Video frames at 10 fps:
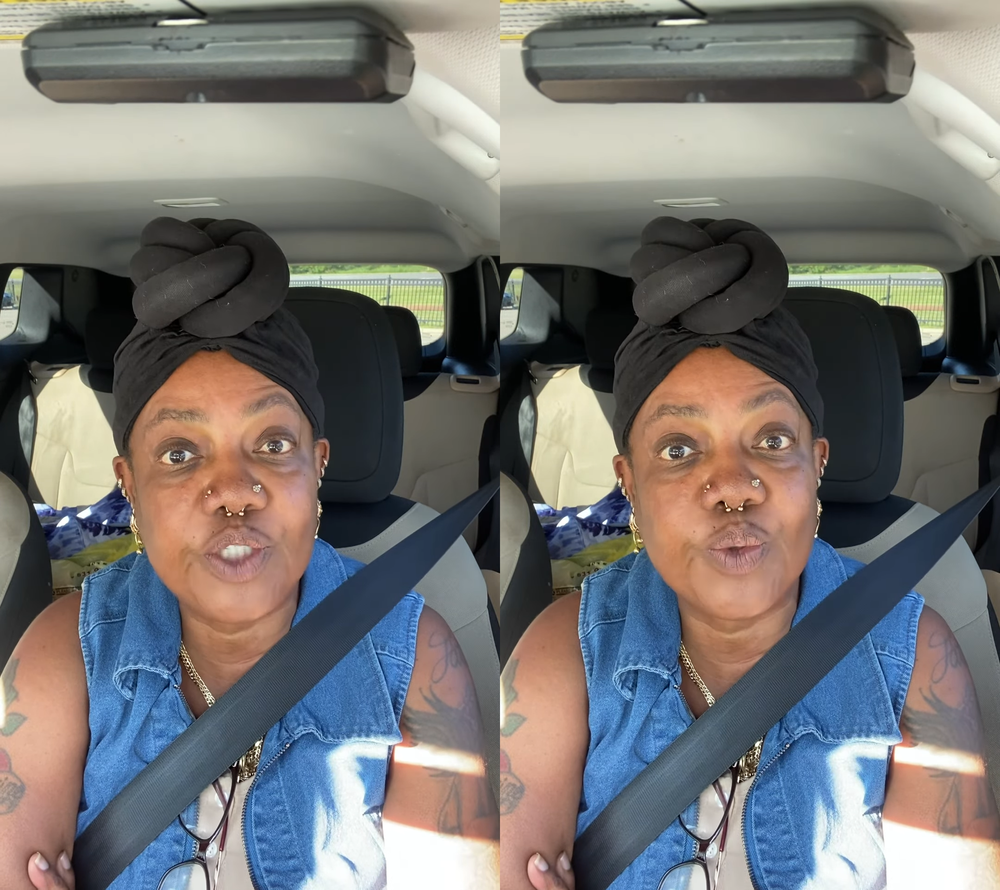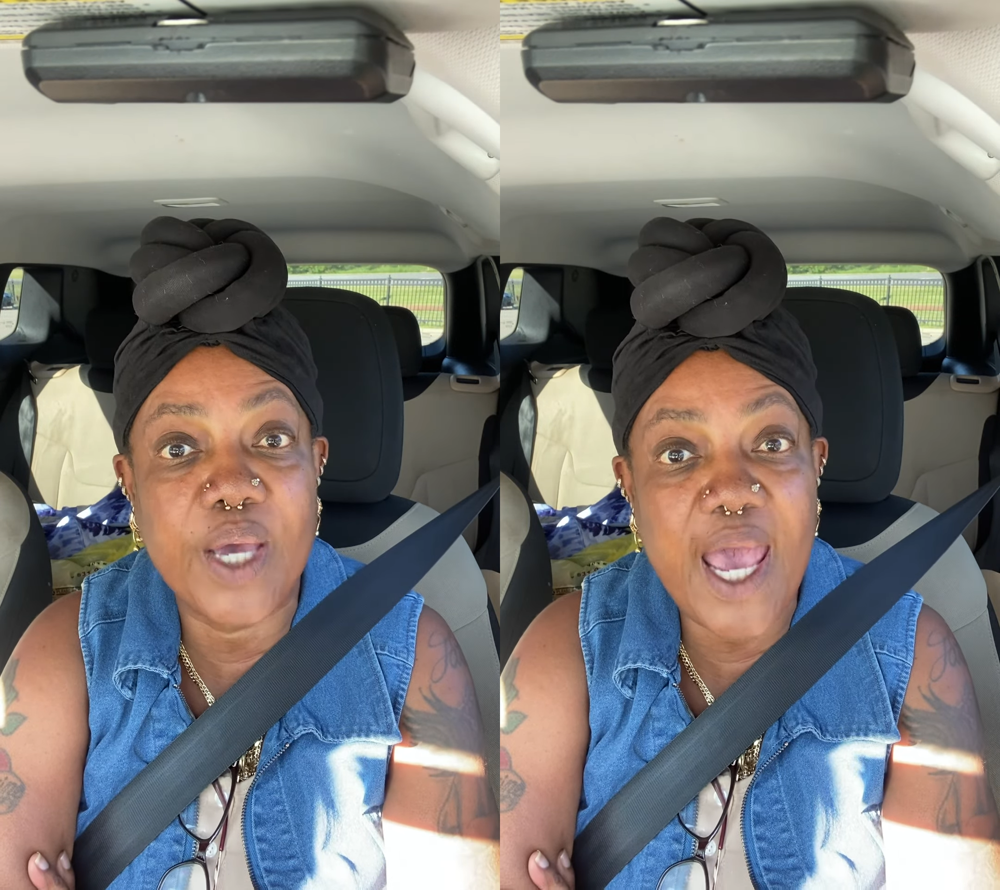
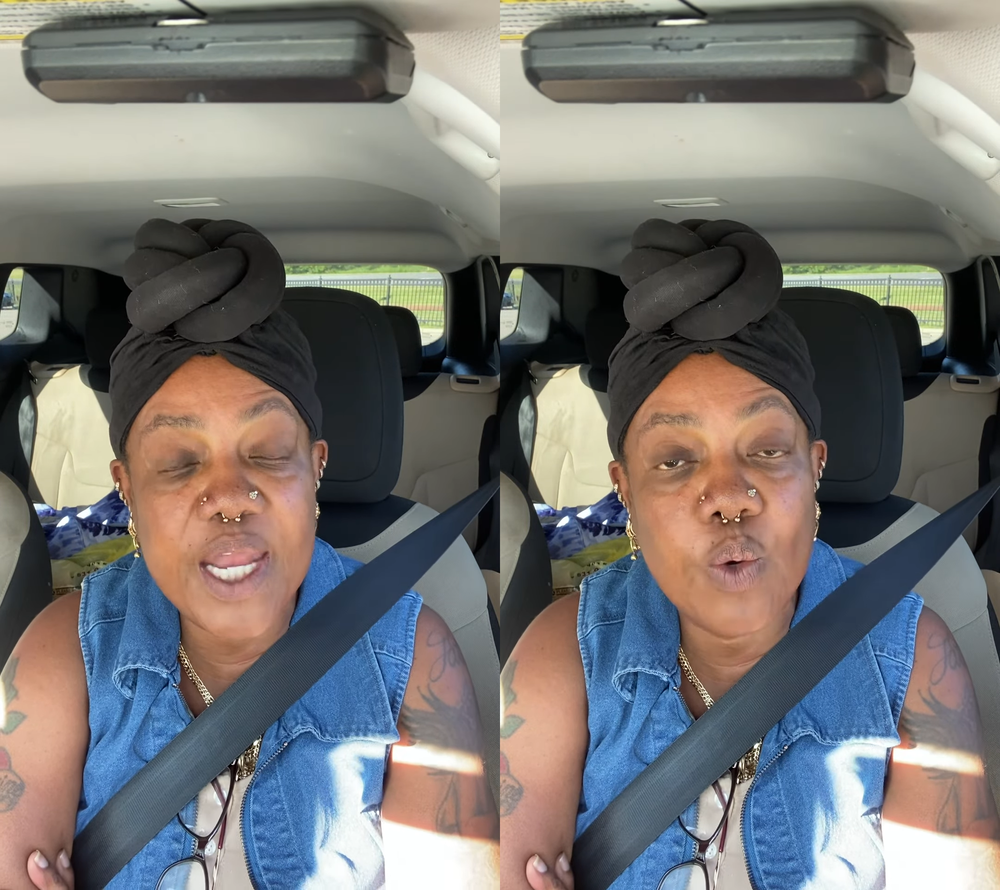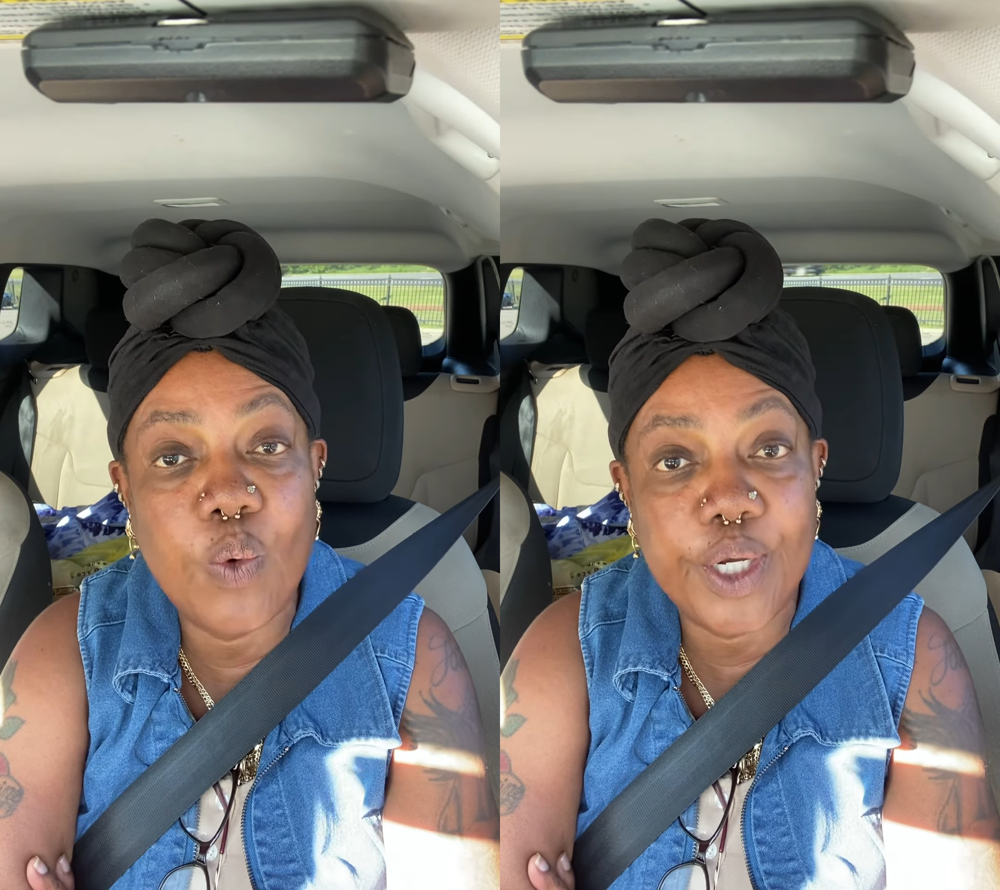to
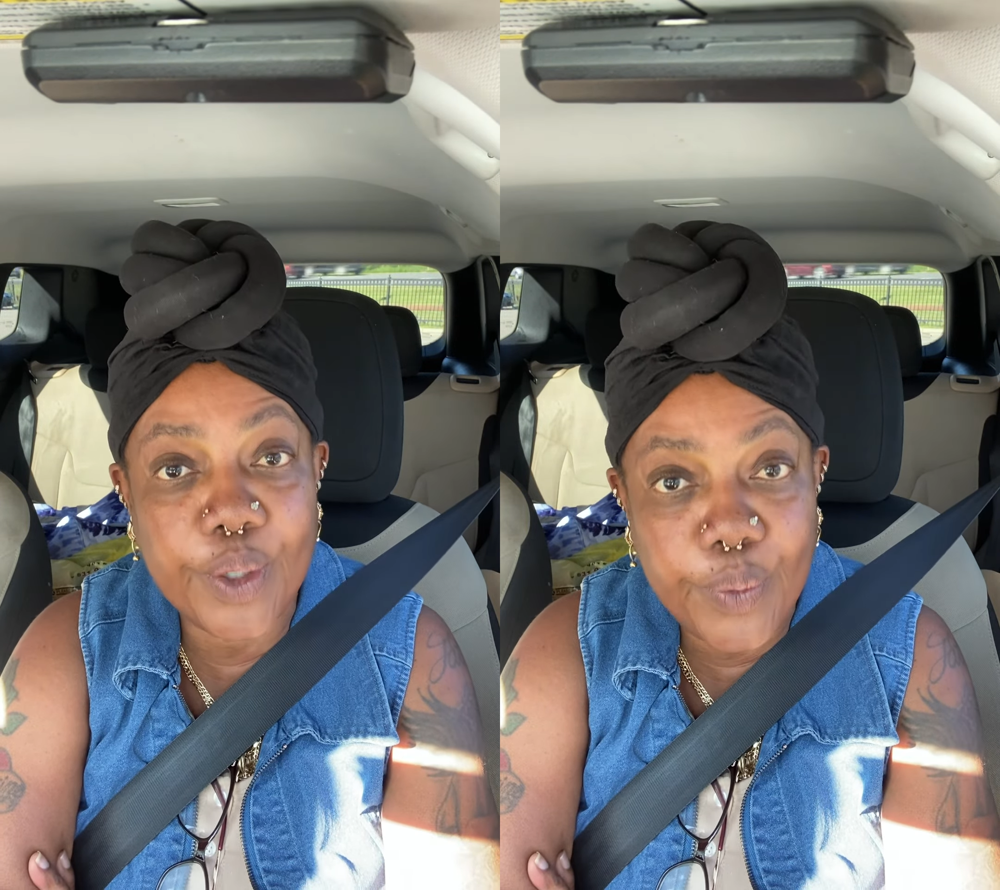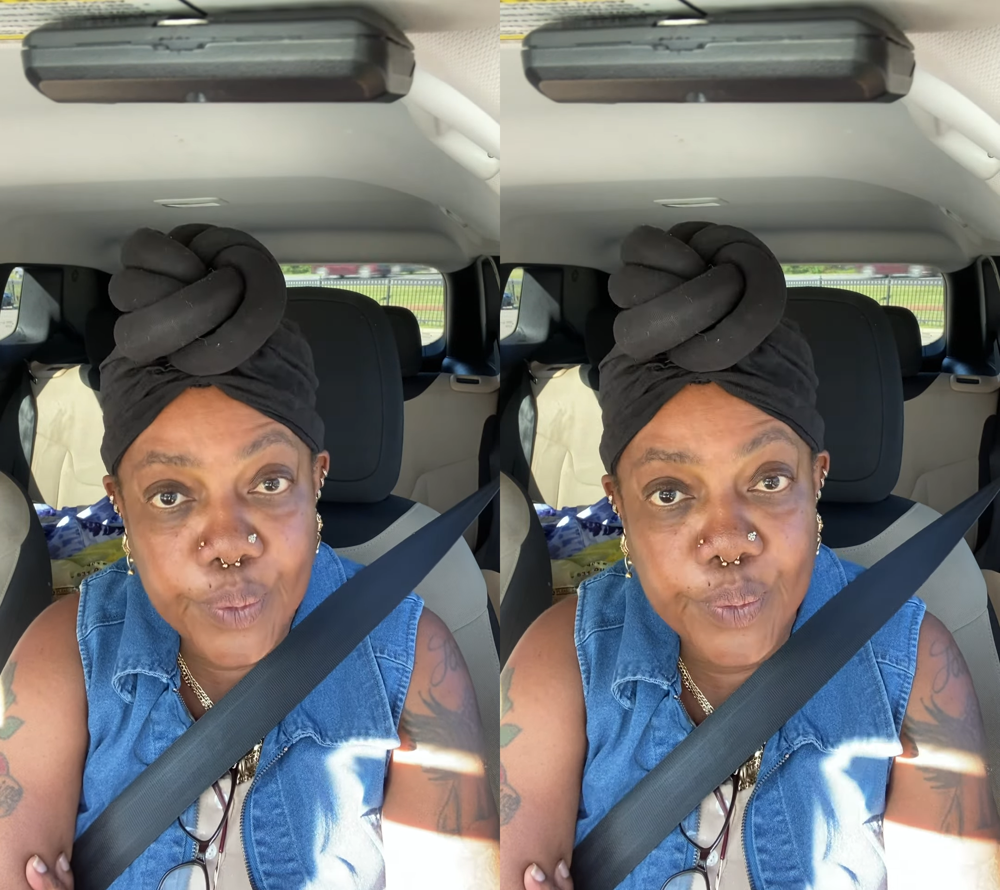anyone? Uh,
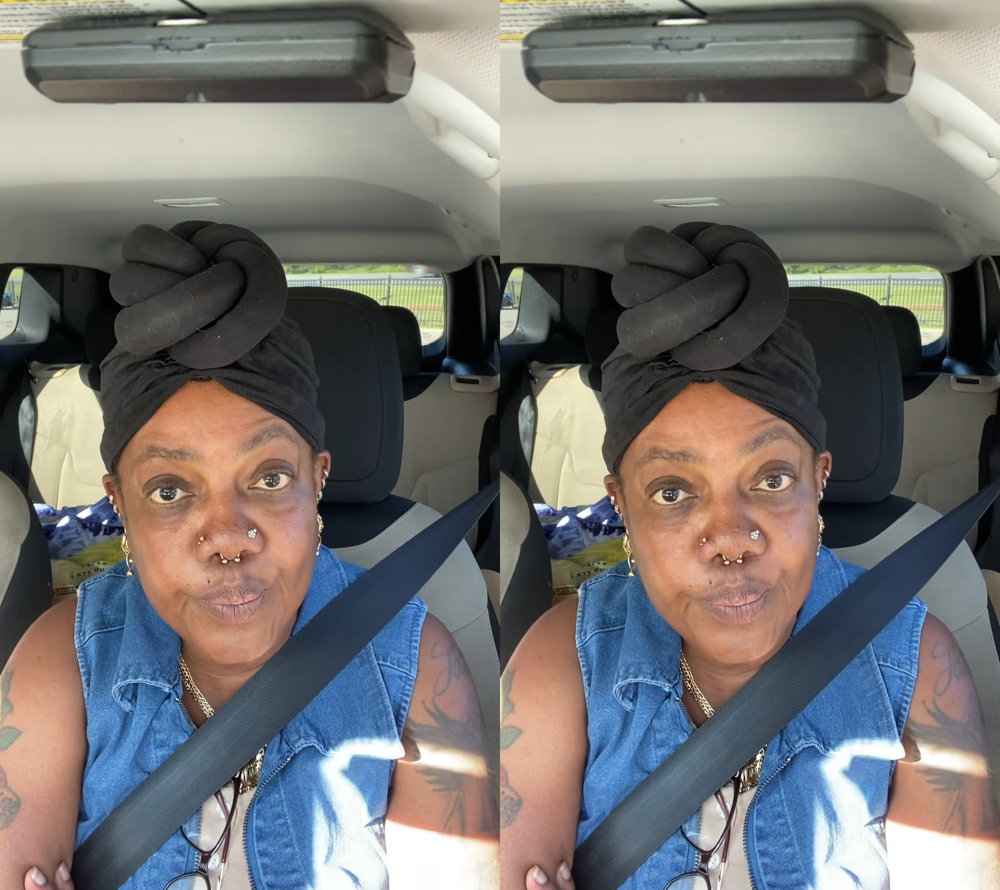uno.